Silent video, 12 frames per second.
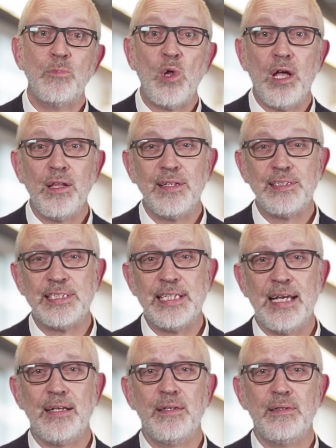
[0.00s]
All this
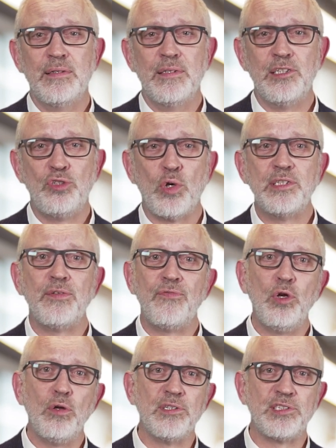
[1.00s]
said, the choice of
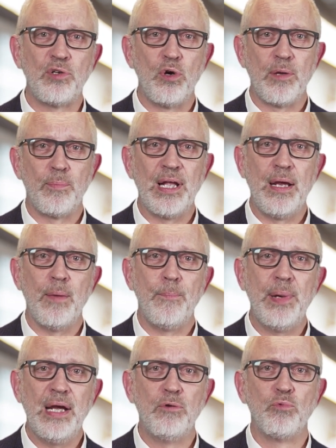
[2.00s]
fuel is going to play a
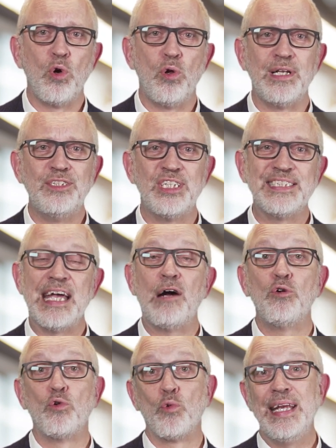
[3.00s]
big role in just how
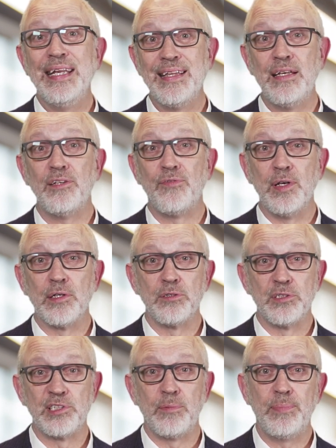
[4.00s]
green these
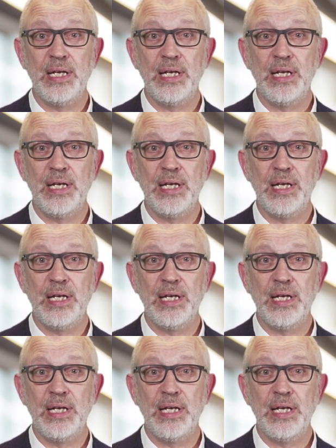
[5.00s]
vehicles can